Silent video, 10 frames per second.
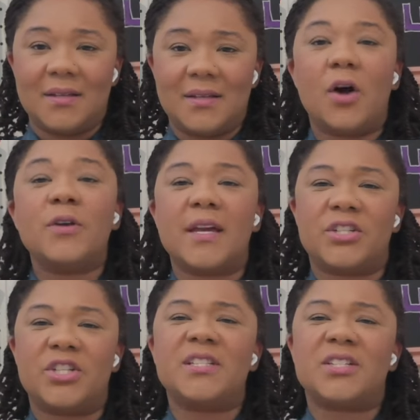Oh yeah,
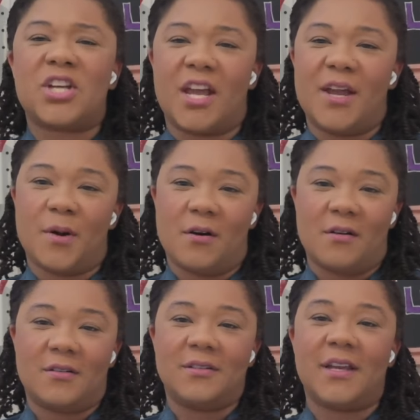she's a
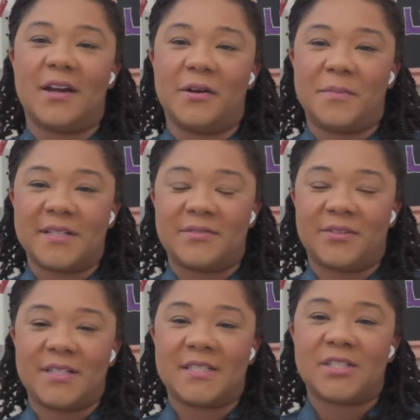chaebol. Yeah, her best so
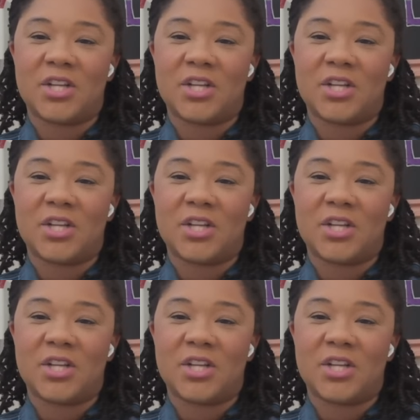friend is a she,